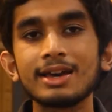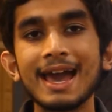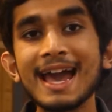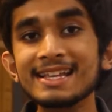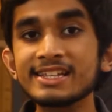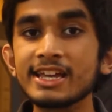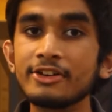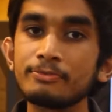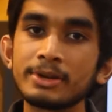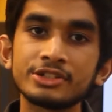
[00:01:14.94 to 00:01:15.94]
As I
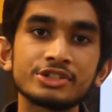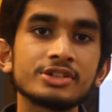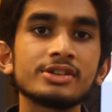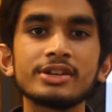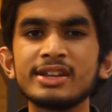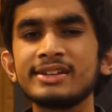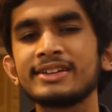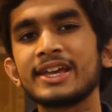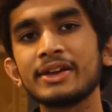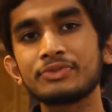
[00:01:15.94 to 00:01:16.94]
have mentioned,
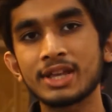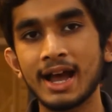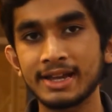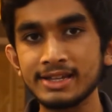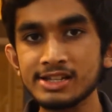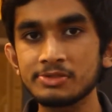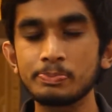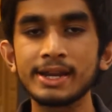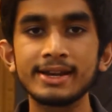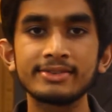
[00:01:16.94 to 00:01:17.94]
it gives higher
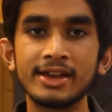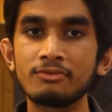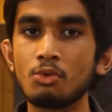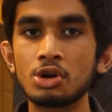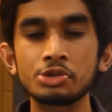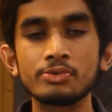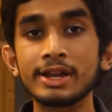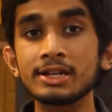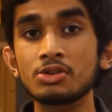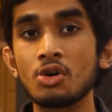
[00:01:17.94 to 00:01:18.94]
speed than what you
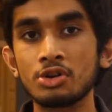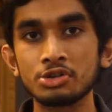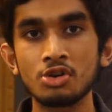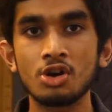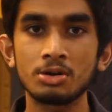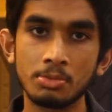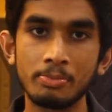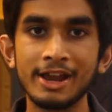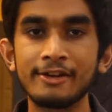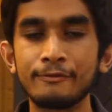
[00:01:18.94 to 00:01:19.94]
get on your
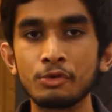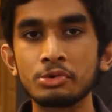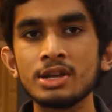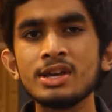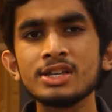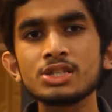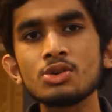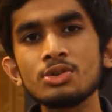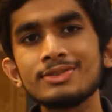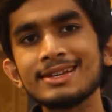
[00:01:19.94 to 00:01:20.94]
mobile phone.
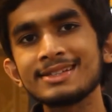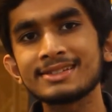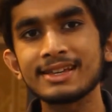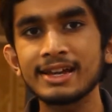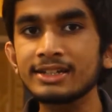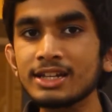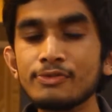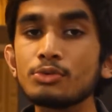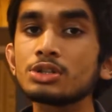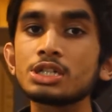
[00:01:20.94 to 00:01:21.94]
So this Airtel
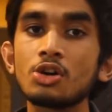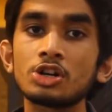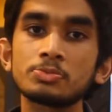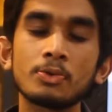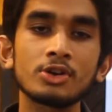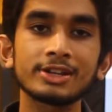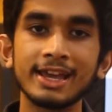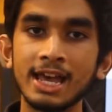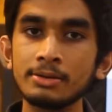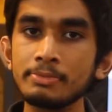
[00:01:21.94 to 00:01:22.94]
4G hotspot
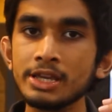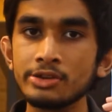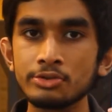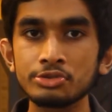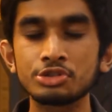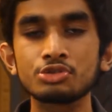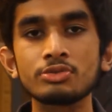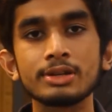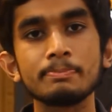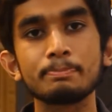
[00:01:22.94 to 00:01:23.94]
can be used
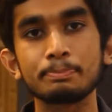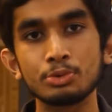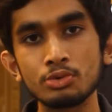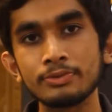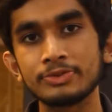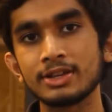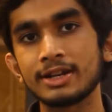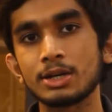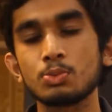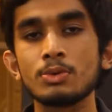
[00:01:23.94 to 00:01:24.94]
to improve the
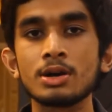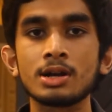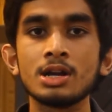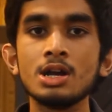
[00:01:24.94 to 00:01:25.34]
network